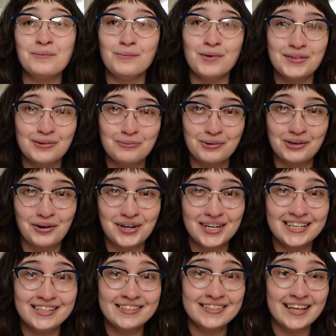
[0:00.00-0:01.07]
what the world
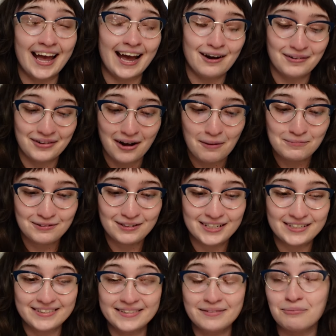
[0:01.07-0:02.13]
is, how it
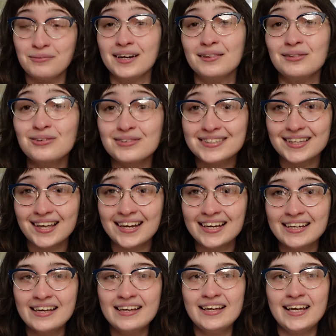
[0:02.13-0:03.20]
operates, what it looks
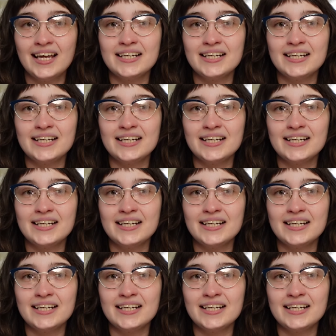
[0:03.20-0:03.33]
like.